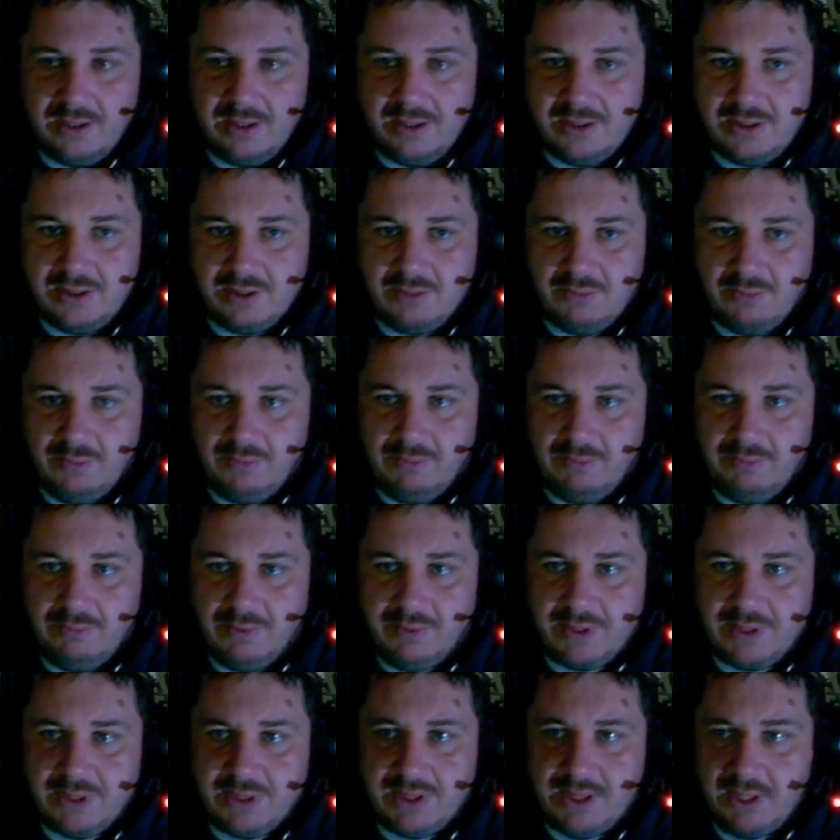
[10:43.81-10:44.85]
So
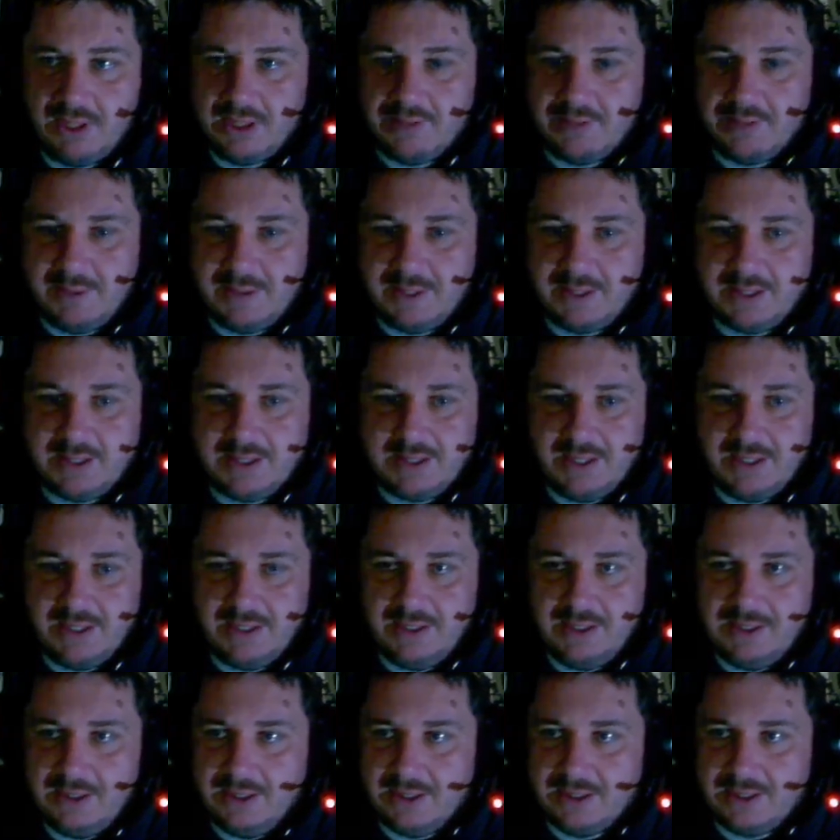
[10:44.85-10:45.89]
what's the next best
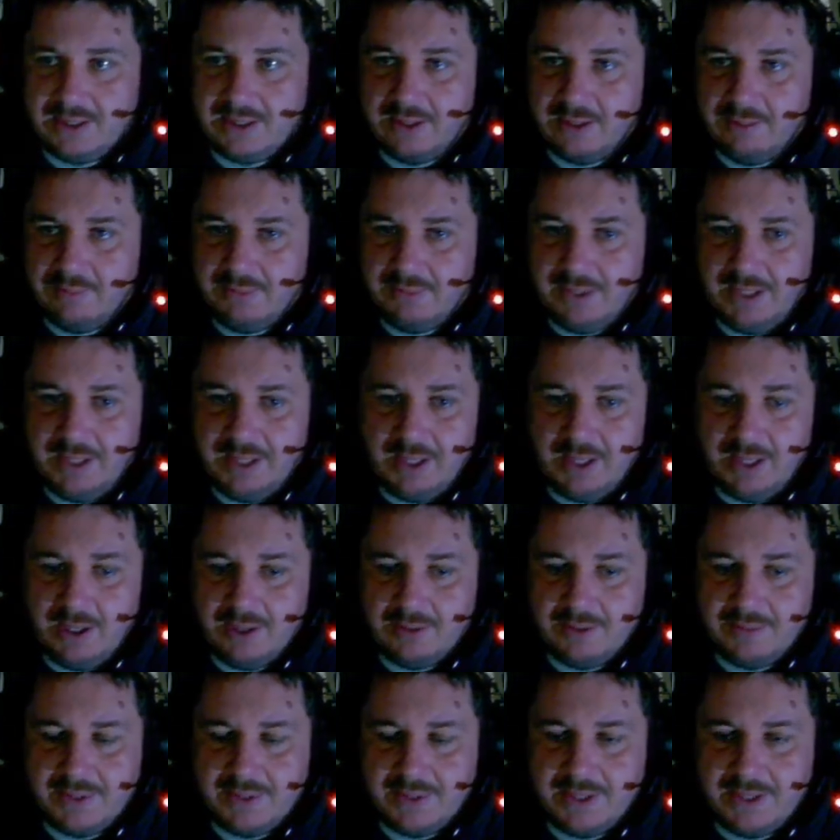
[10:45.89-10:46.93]
thing is going to be
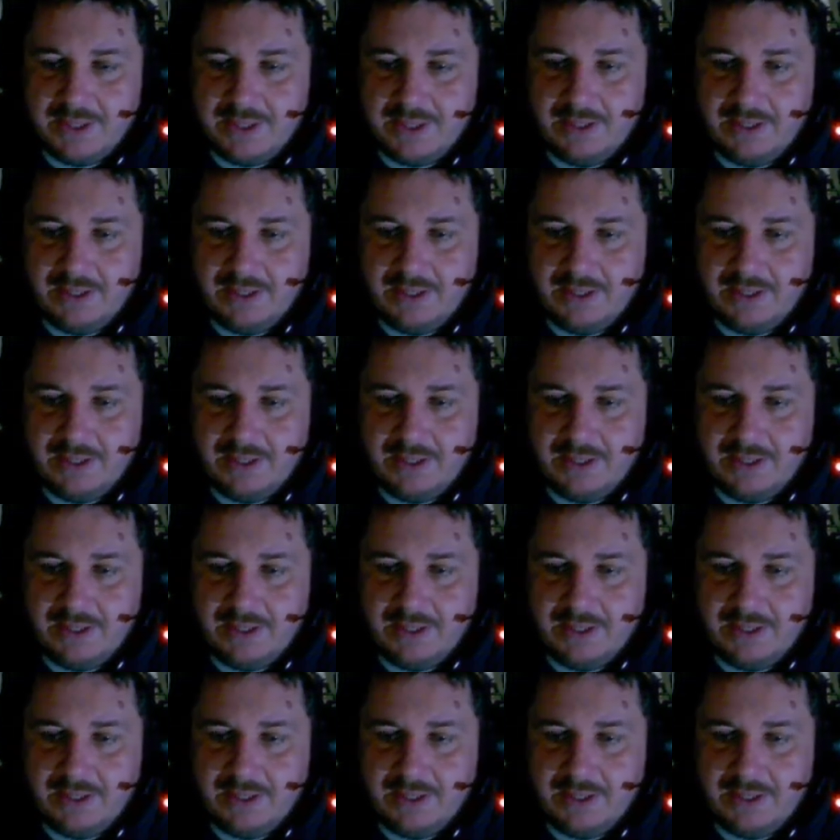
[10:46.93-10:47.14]
100%